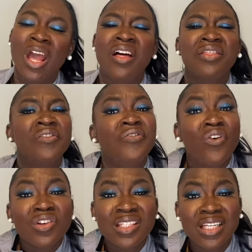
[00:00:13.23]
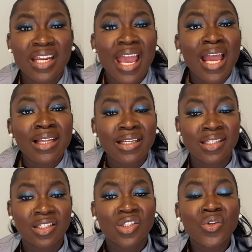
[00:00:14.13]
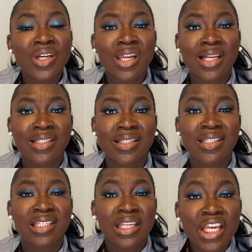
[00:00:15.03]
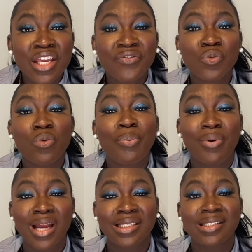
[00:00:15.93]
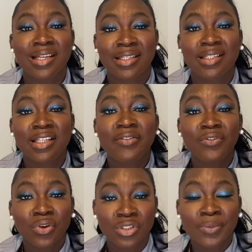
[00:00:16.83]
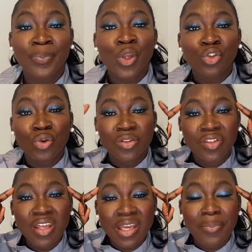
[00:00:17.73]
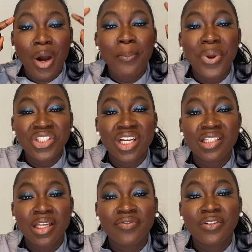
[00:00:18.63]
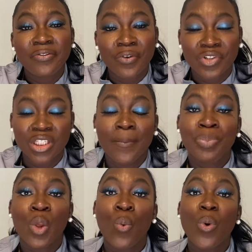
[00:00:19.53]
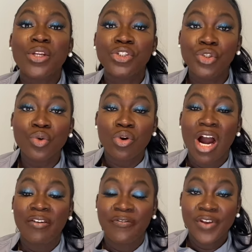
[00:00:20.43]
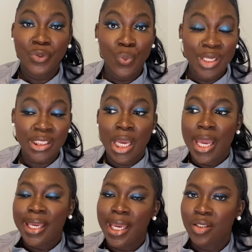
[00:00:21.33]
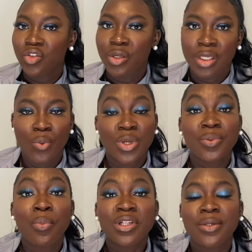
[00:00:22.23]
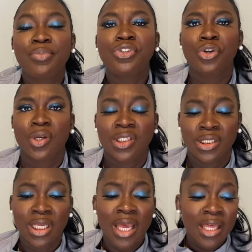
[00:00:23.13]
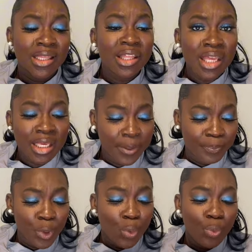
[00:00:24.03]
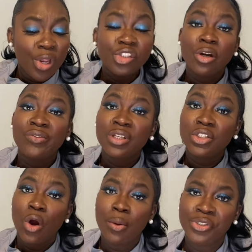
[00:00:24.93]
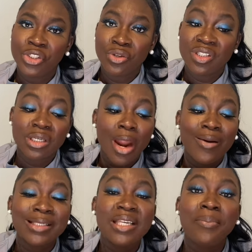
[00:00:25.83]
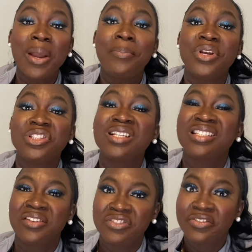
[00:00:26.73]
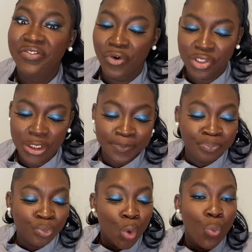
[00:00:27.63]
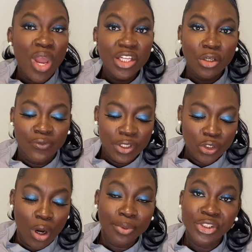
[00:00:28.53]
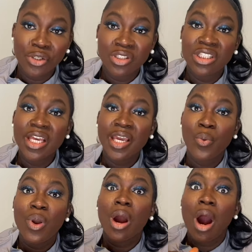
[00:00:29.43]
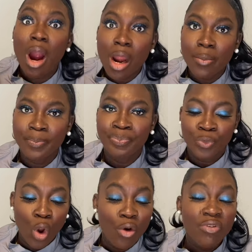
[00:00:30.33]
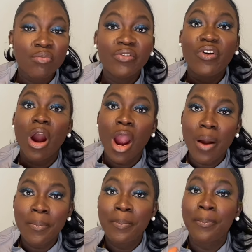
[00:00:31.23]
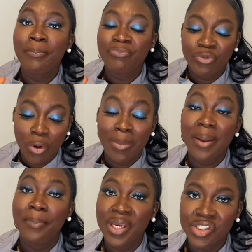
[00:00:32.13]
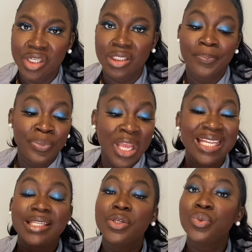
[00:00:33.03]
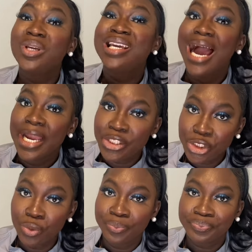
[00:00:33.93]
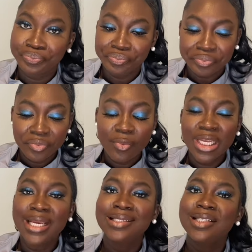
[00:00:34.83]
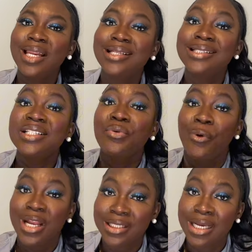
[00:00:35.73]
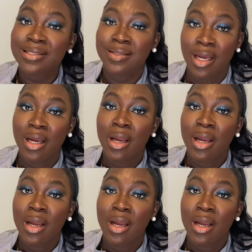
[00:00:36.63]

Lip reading: The first thing Nclex is looking at is if you practice as a safe nurse. So think about patient safety first. When you are faced with case study with multiple choices, think which of these options guarantee my patient safety first. Which of these options take away harm or remove harm from my patient? And this will guide you in selecting the right answer.